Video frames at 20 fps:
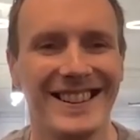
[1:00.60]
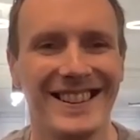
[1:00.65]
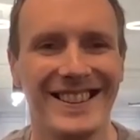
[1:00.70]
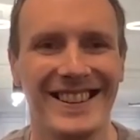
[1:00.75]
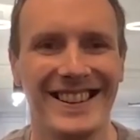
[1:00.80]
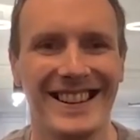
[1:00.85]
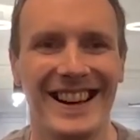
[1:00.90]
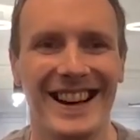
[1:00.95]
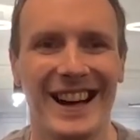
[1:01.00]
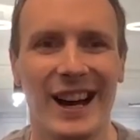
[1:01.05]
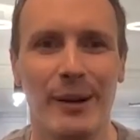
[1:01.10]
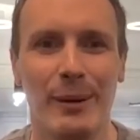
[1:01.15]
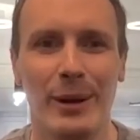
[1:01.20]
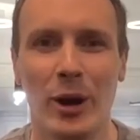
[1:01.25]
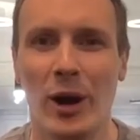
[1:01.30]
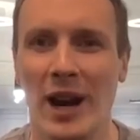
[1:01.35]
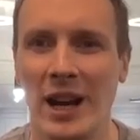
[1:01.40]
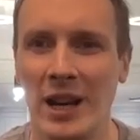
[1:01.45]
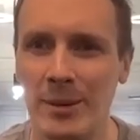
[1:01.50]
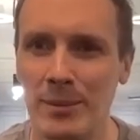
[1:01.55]
So yeah, and we've
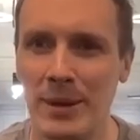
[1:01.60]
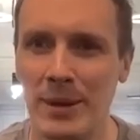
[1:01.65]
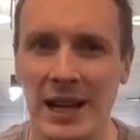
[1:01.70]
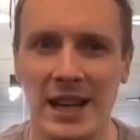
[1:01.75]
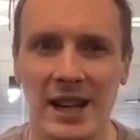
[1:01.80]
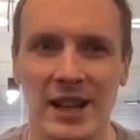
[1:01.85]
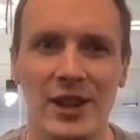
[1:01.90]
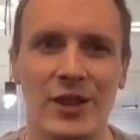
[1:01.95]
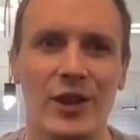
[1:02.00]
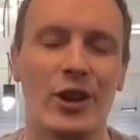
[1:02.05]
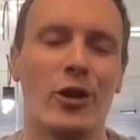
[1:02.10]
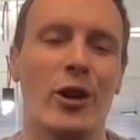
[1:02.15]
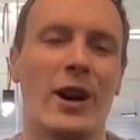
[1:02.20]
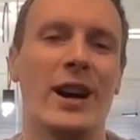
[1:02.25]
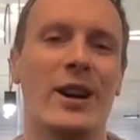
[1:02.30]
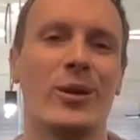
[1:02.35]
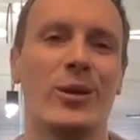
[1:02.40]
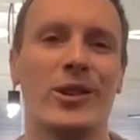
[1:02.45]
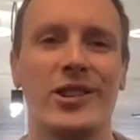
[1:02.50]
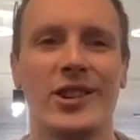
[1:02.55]
got eight million in the
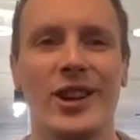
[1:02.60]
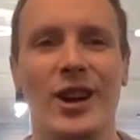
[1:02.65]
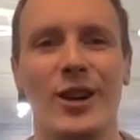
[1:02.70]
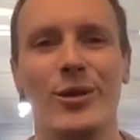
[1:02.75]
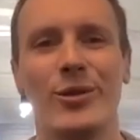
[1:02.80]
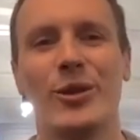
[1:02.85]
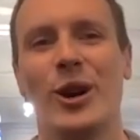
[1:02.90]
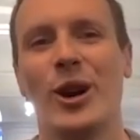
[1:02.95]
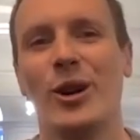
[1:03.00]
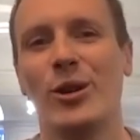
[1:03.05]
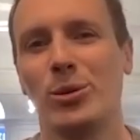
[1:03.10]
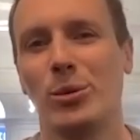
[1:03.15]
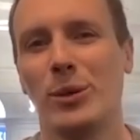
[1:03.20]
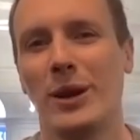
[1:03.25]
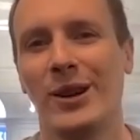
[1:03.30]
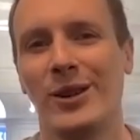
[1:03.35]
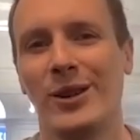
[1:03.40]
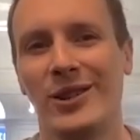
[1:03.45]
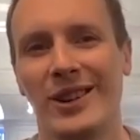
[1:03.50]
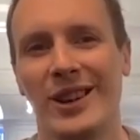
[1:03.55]
ground so far as
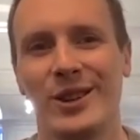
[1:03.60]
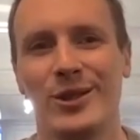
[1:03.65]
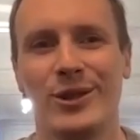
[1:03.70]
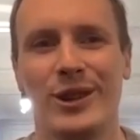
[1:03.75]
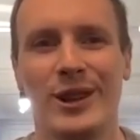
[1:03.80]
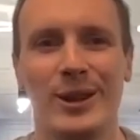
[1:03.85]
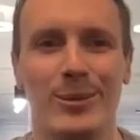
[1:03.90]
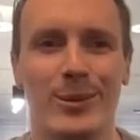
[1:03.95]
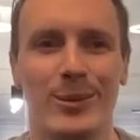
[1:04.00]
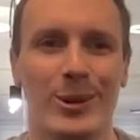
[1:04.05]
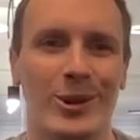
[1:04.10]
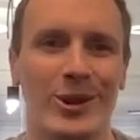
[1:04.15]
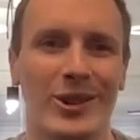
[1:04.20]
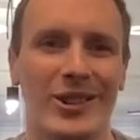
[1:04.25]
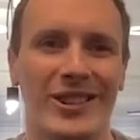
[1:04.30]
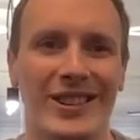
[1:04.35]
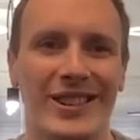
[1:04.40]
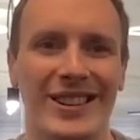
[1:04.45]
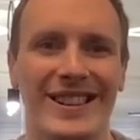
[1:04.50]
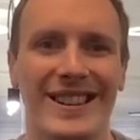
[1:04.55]
well. So that's really
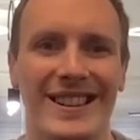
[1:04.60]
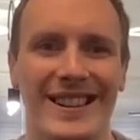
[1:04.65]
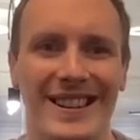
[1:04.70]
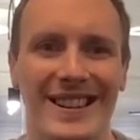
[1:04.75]
important.